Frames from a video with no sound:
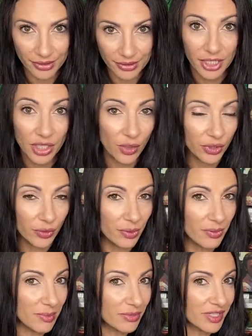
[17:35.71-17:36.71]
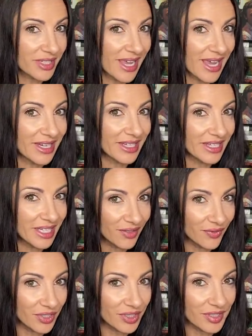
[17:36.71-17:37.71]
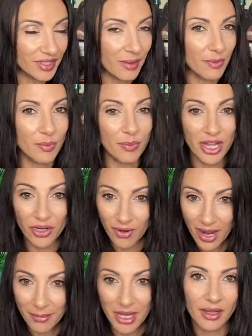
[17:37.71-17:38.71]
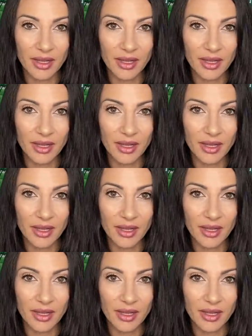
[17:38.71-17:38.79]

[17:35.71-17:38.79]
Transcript: He only remembers candy given to Summer by Grandma,